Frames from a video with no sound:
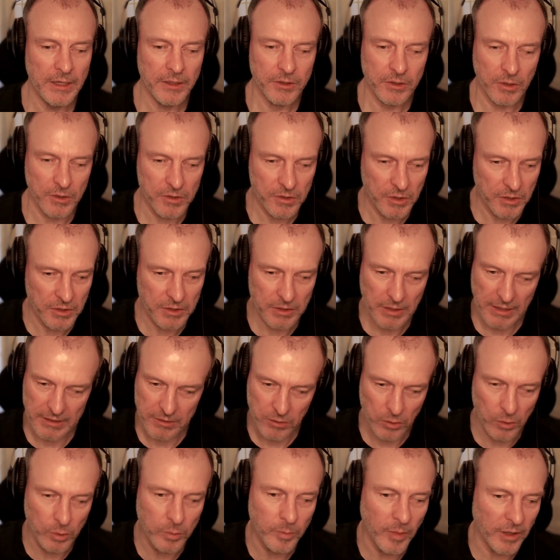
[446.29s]
So it's
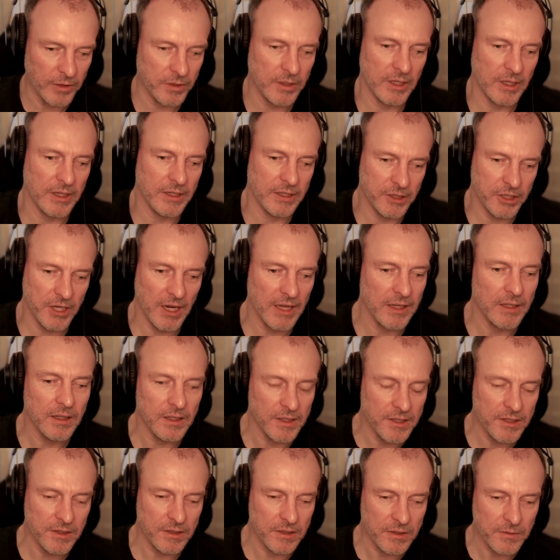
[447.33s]
almost like a
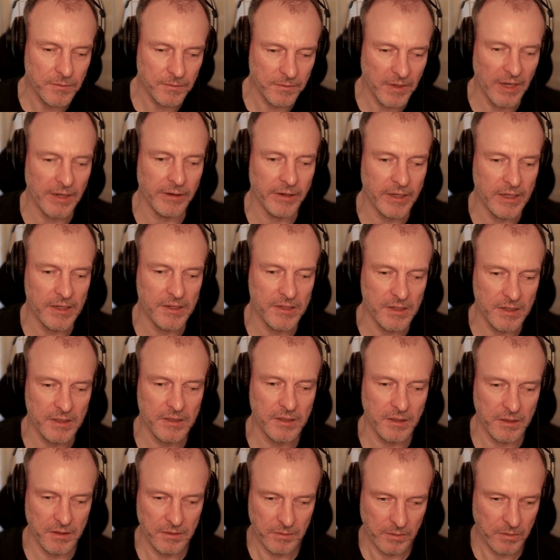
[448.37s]
checklist that's very easy
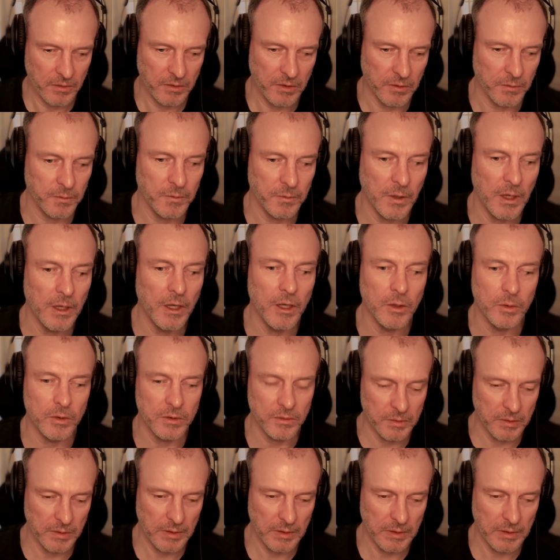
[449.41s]
to follow and